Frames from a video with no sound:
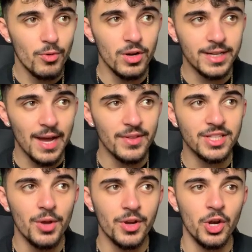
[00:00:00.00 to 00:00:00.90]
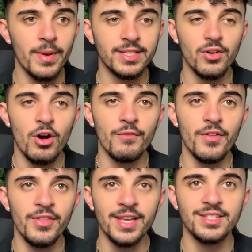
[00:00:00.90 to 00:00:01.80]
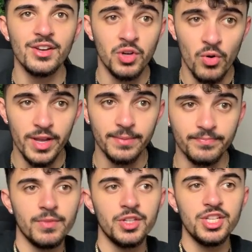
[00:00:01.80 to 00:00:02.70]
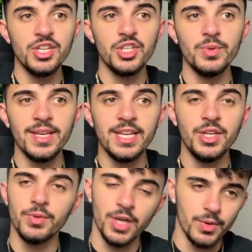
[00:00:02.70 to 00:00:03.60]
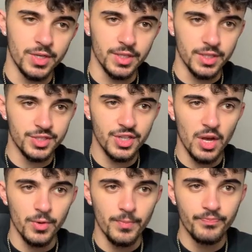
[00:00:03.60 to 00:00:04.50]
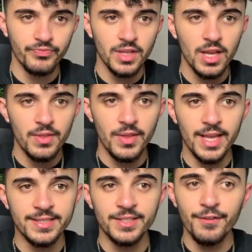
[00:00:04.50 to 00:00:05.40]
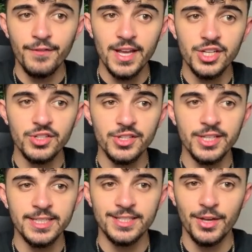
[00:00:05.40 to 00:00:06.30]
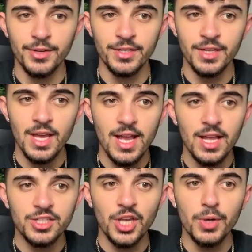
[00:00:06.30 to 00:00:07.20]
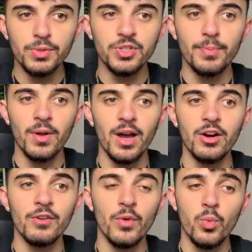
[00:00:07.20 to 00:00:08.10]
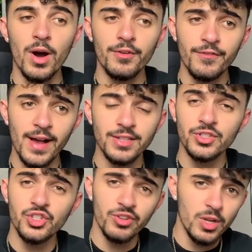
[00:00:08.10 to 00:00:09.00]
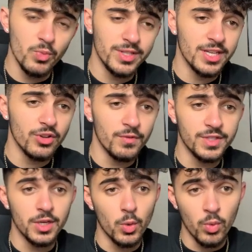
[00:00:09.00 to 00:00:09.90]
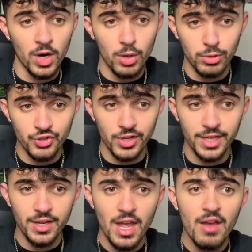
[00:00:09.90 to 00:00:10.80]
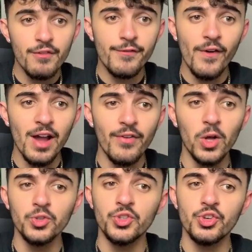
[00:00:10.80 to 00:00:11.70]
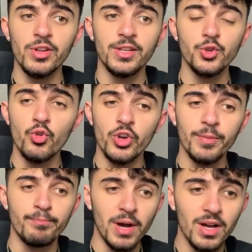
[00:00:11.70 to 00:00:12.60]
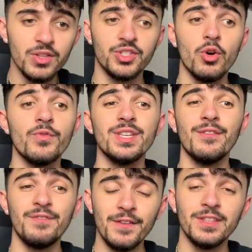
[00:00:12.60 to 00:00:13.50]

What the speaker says: We'll look at the tokenomics of this coin. The Jindu Inu token. So it's a deflation utility token. Total supply of 1,000 trillion, which is obviously 1 quadrillion. 500 trillion is already burnt, so obviously